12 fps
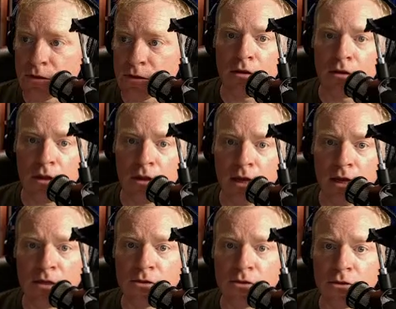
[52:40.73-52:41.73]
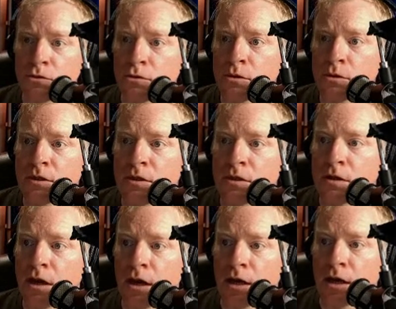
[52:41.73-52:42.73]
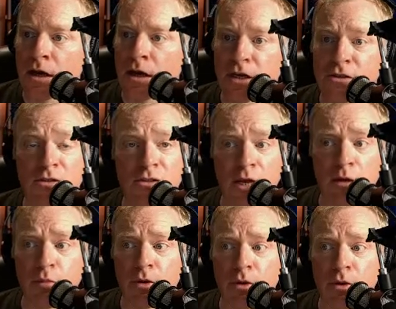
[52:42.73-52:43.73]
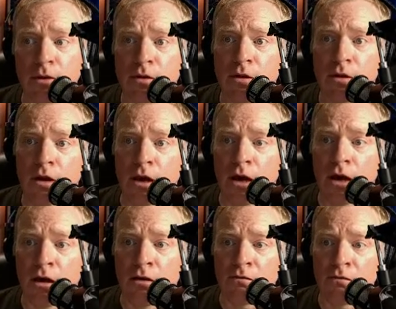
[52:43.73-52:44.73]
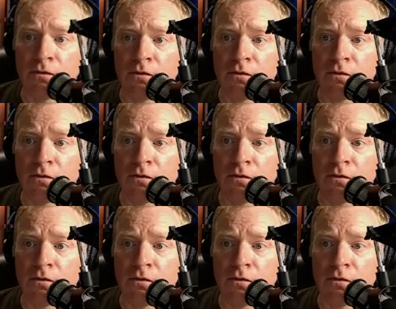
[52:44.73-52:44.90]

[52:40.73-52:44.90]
like to change the shape of